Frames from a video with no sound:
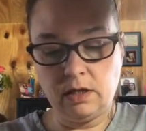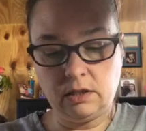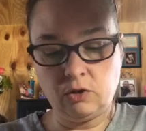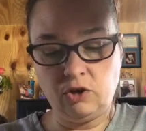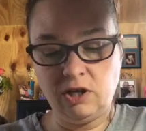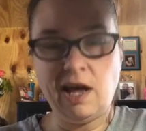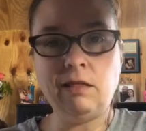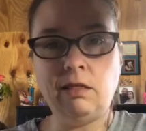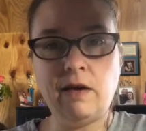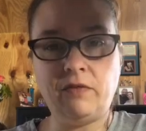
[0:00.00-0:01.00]
So you're
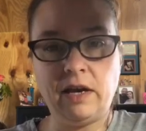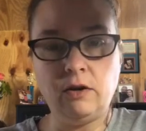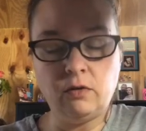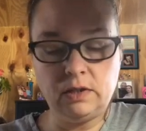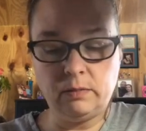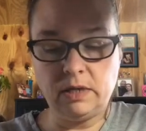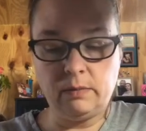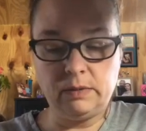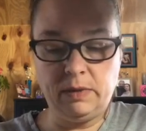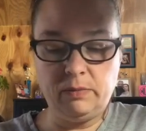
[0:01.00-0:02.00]
not left, I know
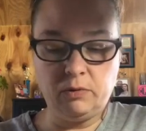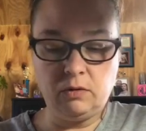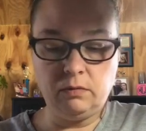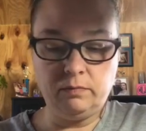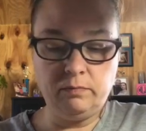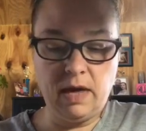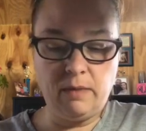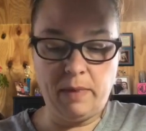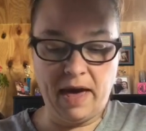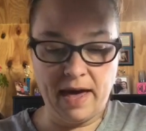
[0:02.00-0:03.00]
sometimes people
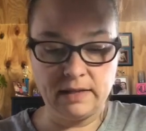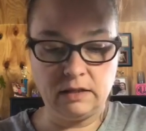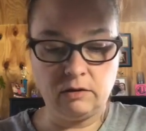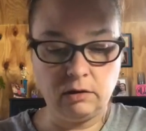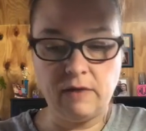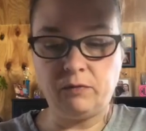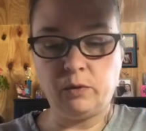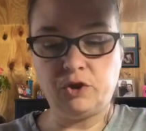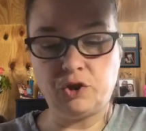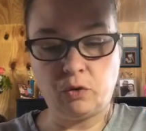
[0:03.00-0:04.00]
make bags and they're left
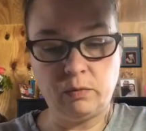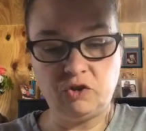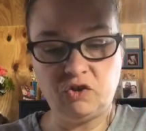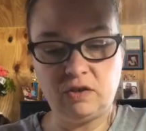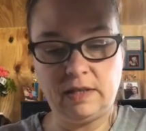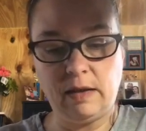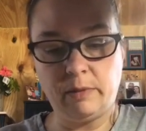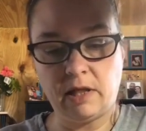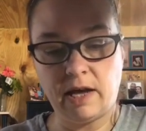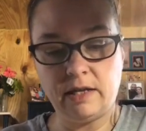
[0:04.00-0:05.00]
with so much
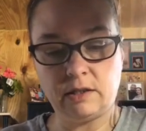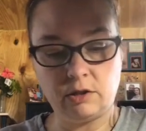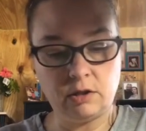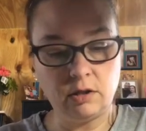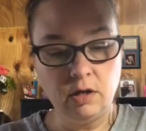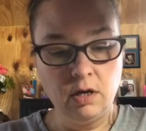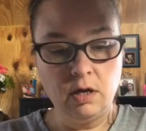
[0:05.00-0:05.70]
stabilizer.